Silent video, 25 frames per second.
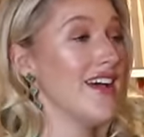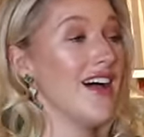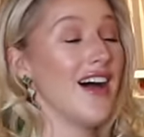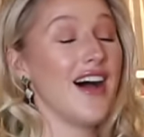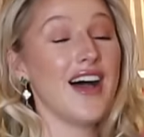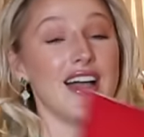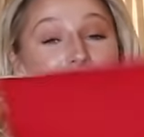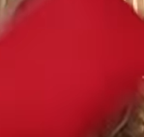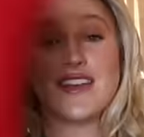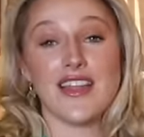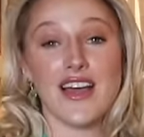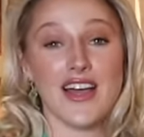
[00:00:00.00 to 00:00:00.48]

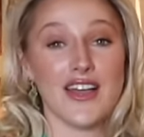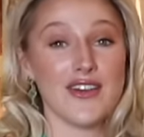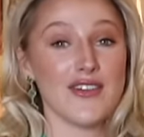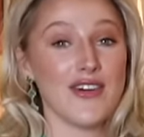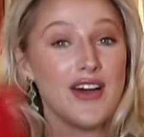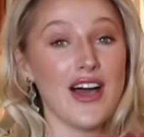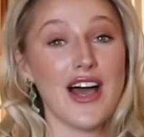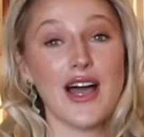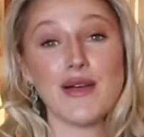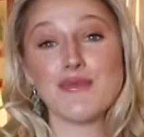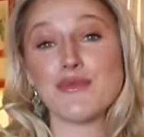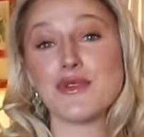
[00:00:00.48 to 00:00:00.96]
I know,
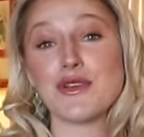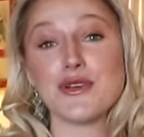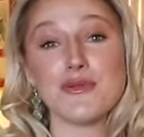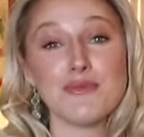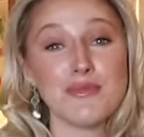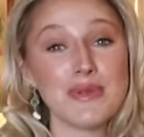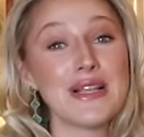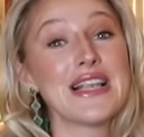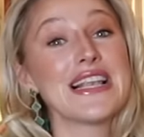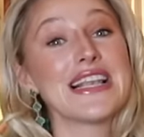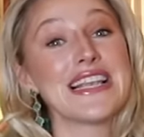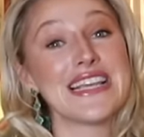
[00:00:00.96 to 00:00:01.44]
I'm
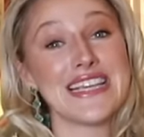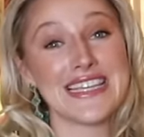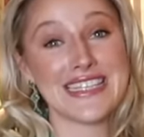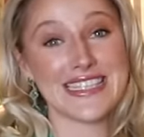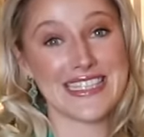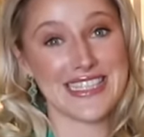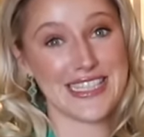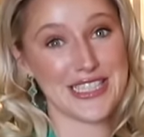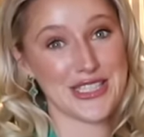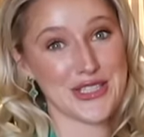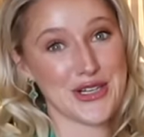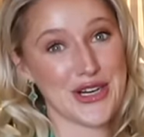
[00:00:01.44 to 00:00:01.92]

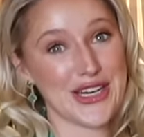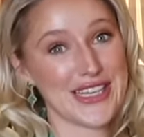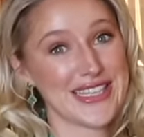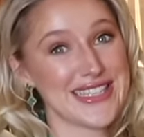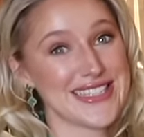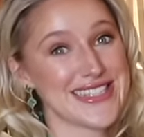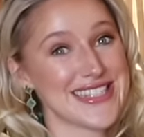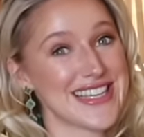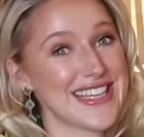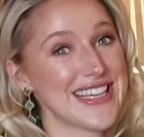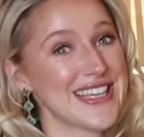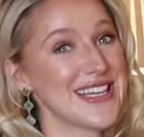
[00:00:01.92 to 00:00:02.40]
completely
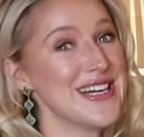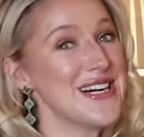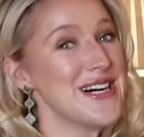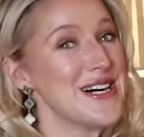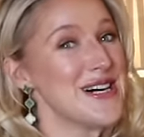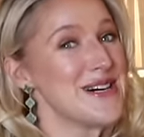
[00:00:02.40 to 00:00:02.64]
crazy,